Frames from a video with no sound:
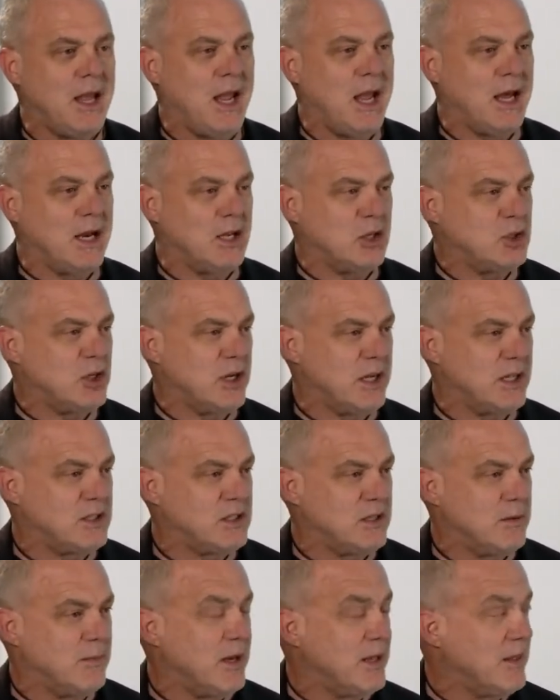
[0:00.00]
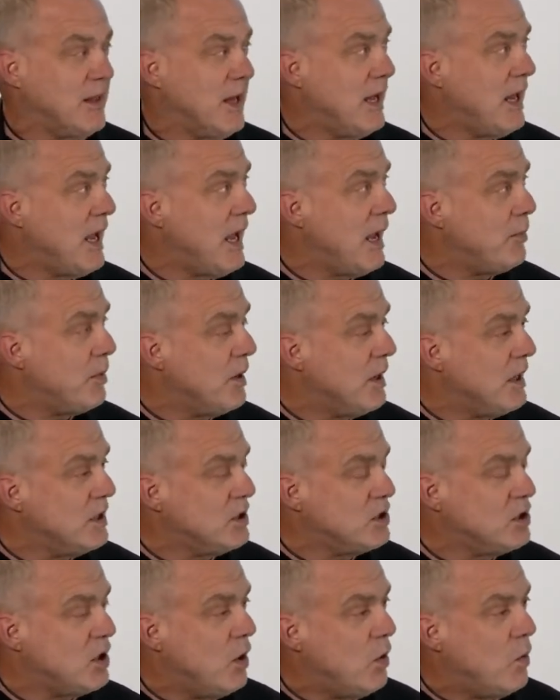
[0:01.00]
had a chance to make that happen.
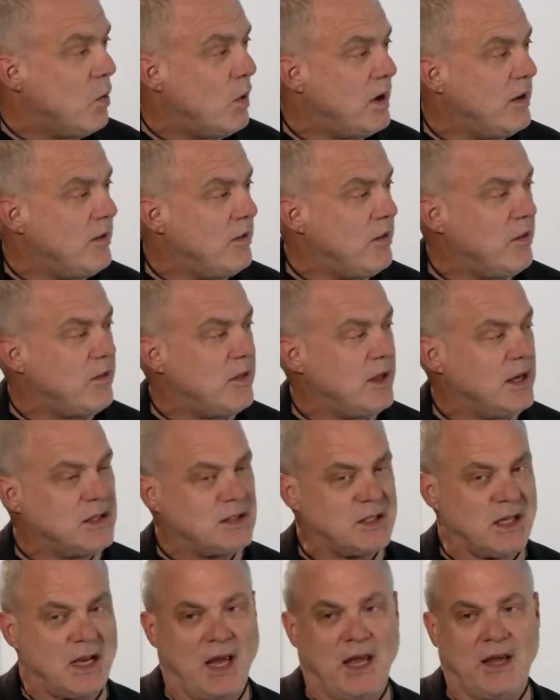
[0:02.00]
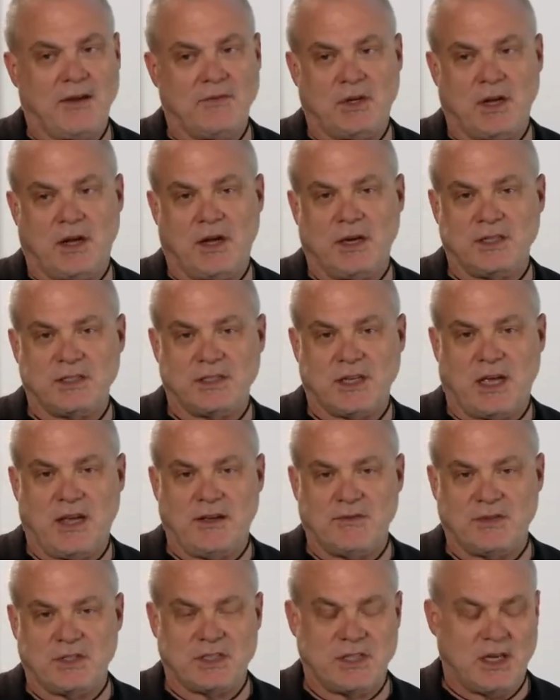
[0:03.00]
And so one of the things that I have done is I
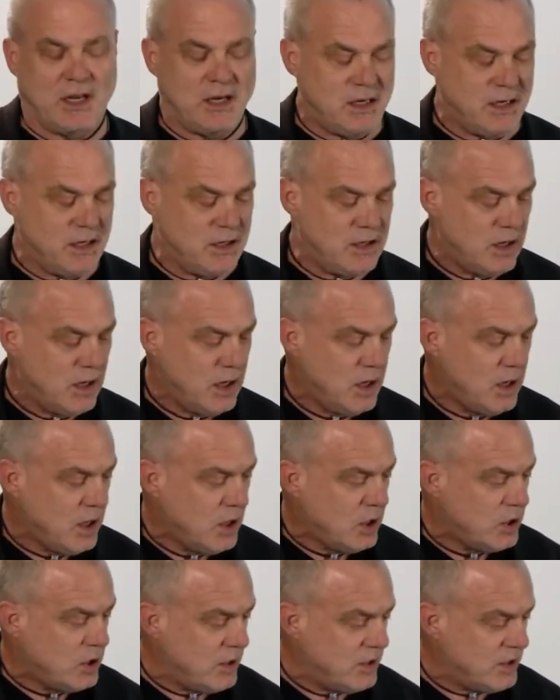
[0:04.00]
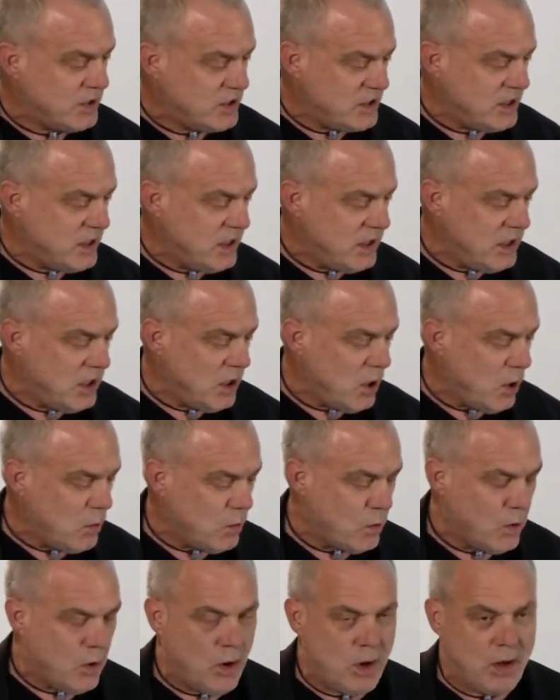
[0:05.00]
have ascended to the CEO
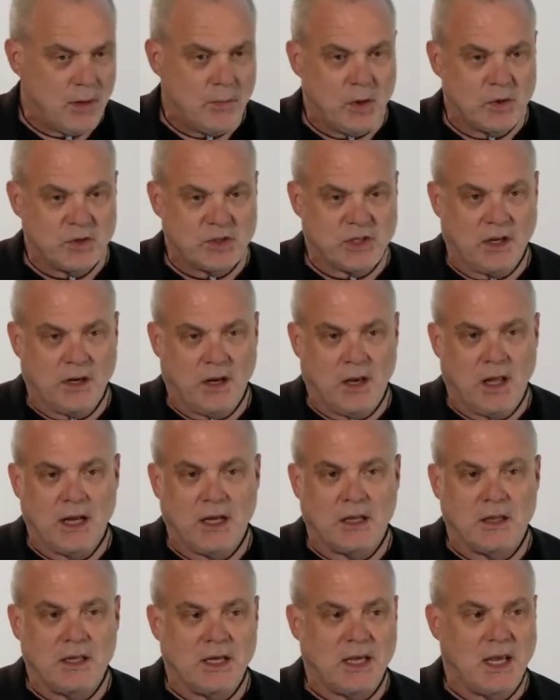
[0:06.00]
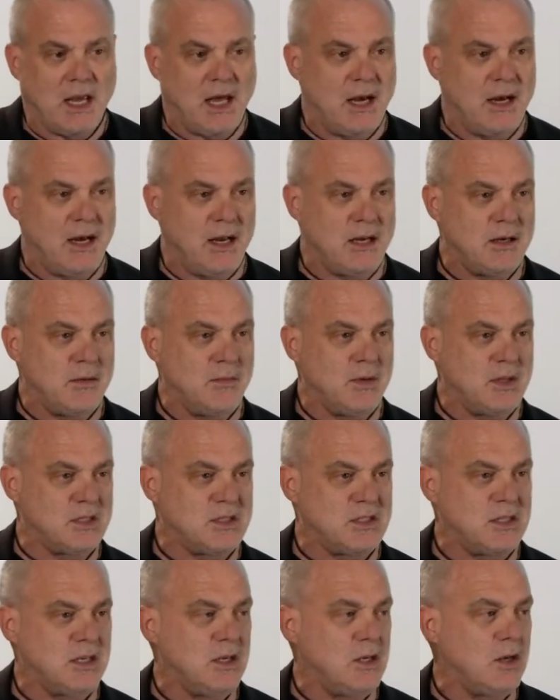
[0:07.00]
role, a most unlikely candidate to be the
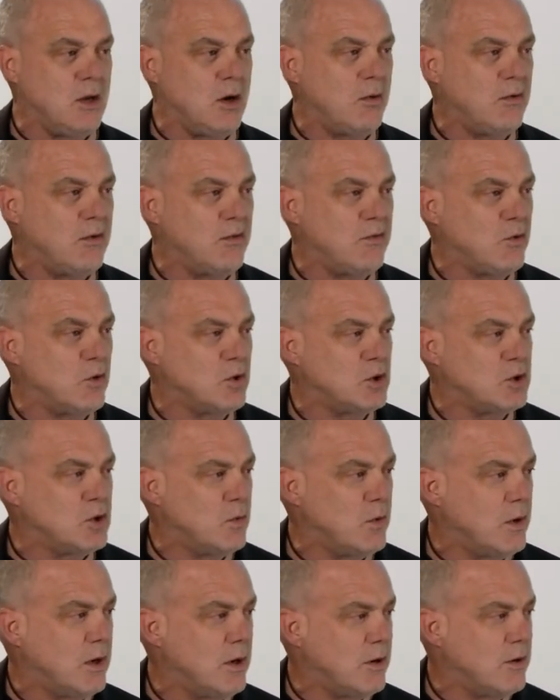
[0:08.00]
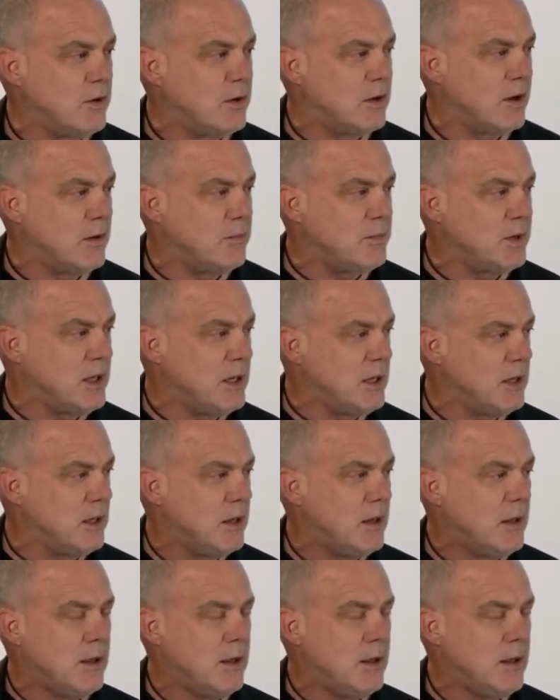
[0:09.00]
CEO of a Fortune 100 company,